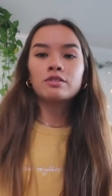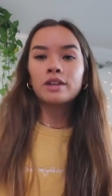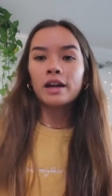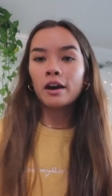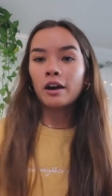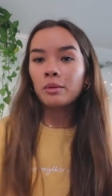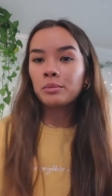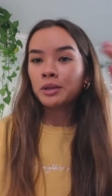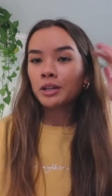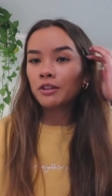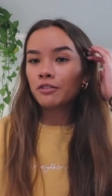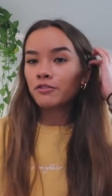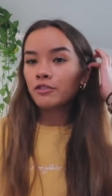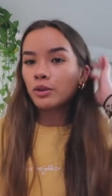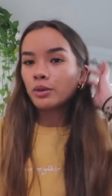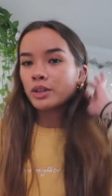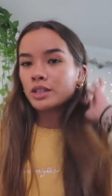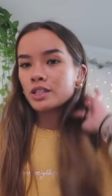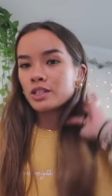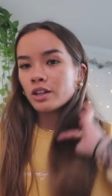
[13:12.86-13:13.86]
now I'm gonna
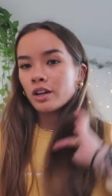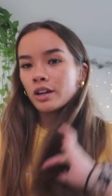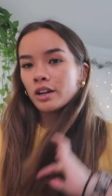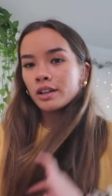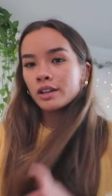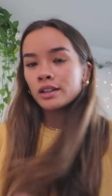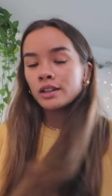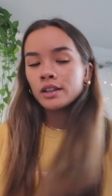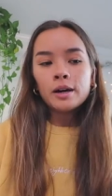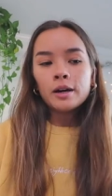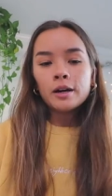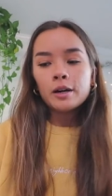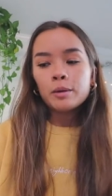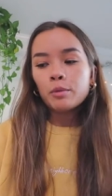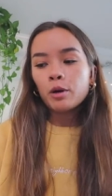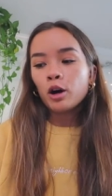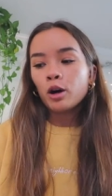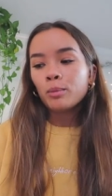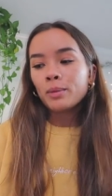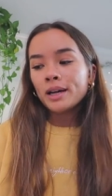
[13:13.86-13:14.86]
focus on um,
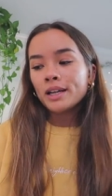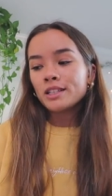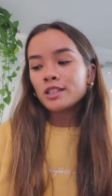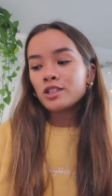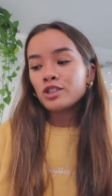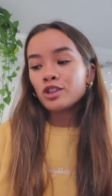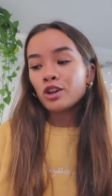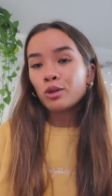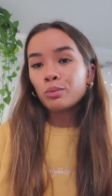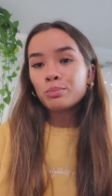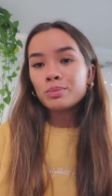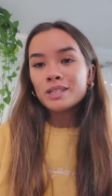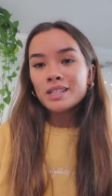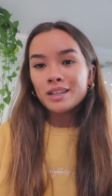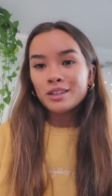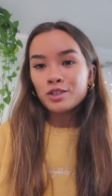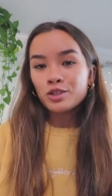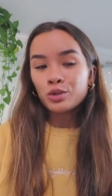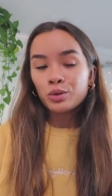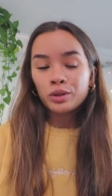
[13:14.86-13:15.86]
all my soaps
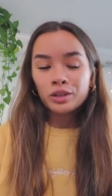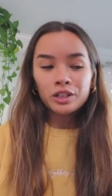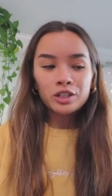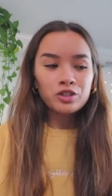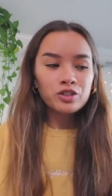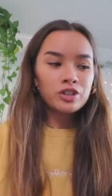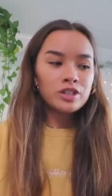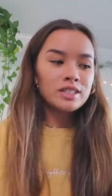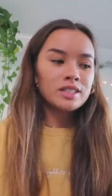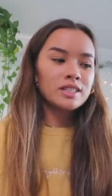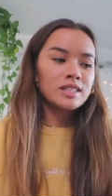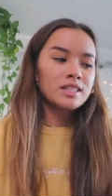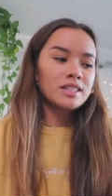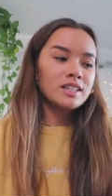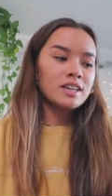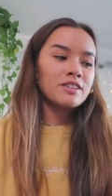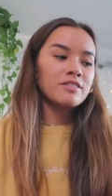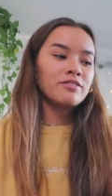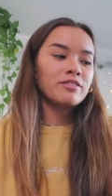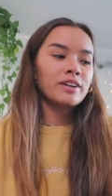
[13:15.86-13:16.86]
and toiletries and
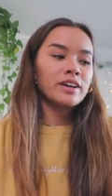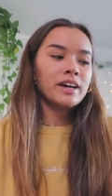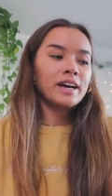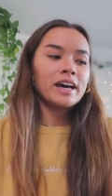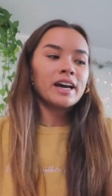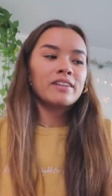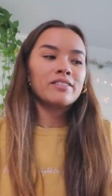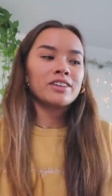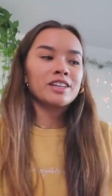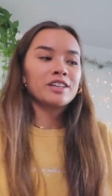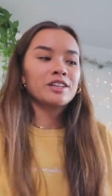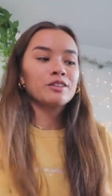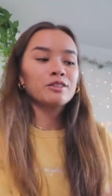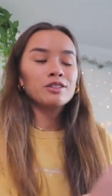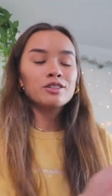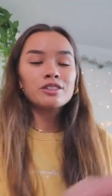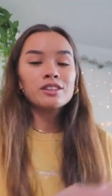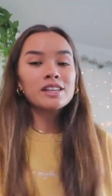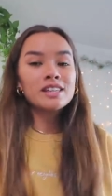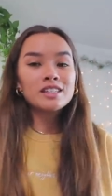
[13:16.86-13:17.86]
stuff. I have a
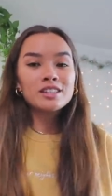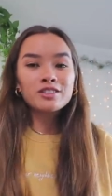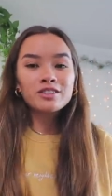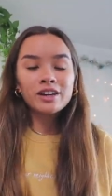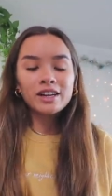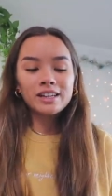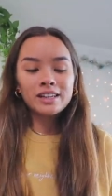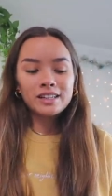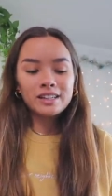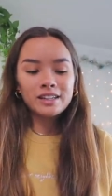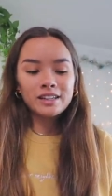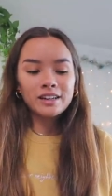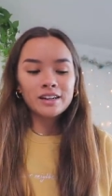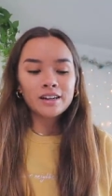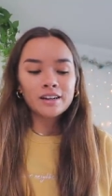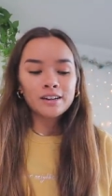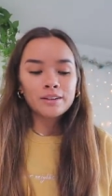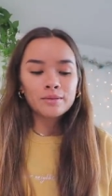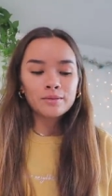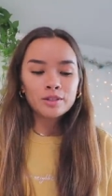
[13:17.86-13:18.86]
huge list right
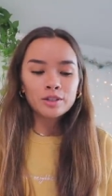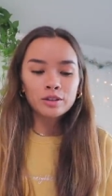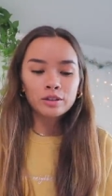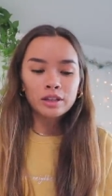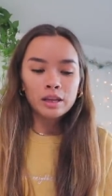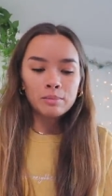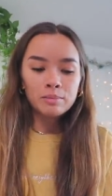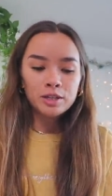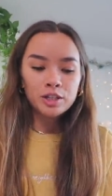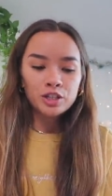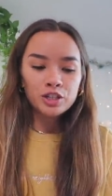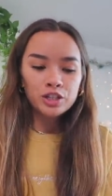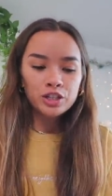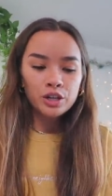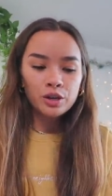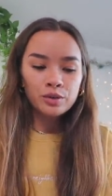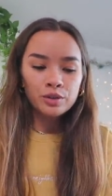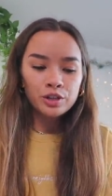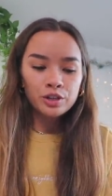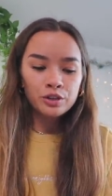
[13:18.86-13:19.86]
here, so let me
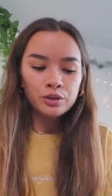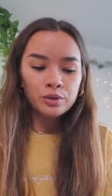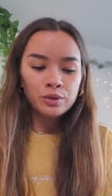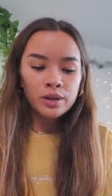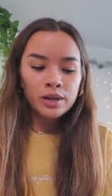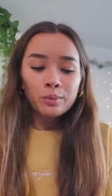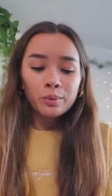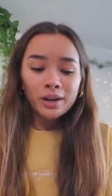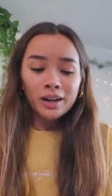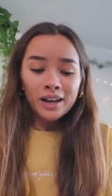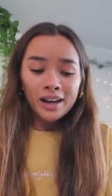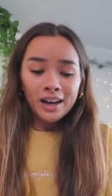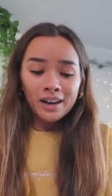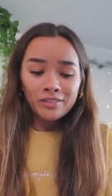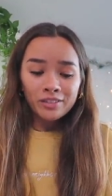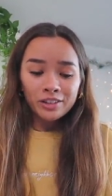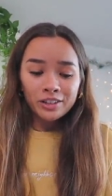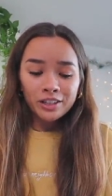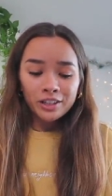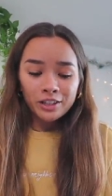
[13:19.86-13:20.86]
show you what I have
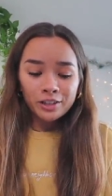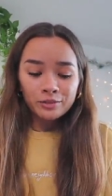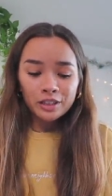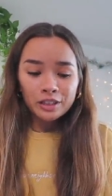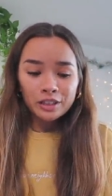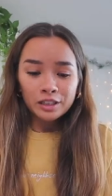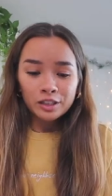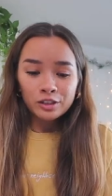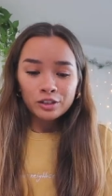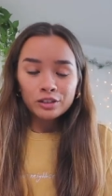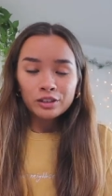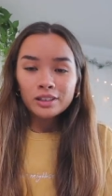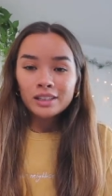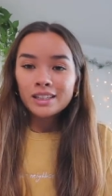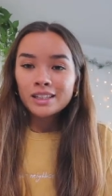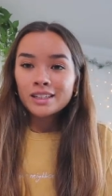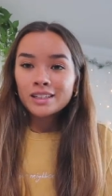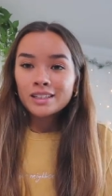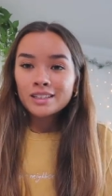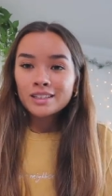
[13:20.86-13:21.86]
on here.
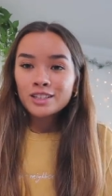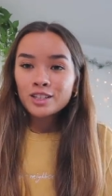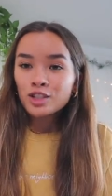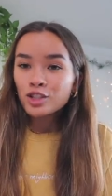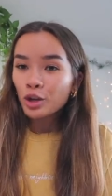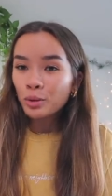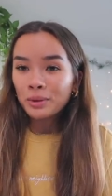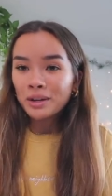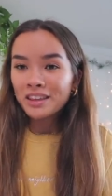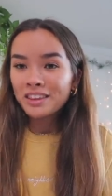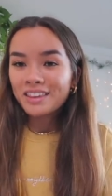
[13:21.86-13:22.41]
Literally so many